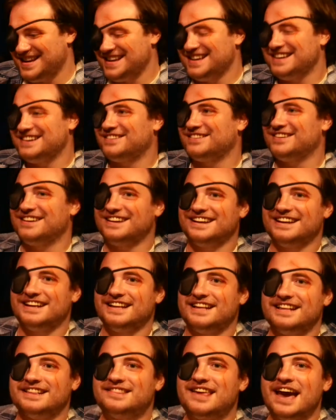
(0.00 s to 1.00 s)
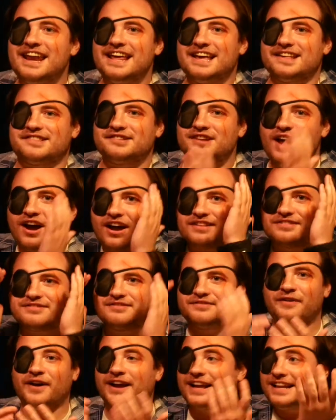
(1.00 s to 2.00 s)
Just call him Drew. Dennis. No, uh,
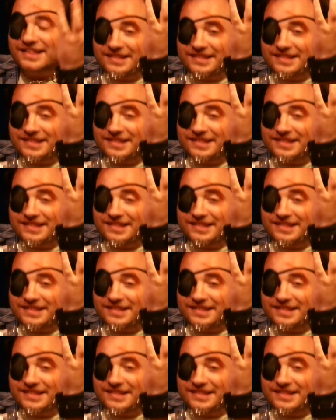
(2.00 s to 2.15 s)
fucking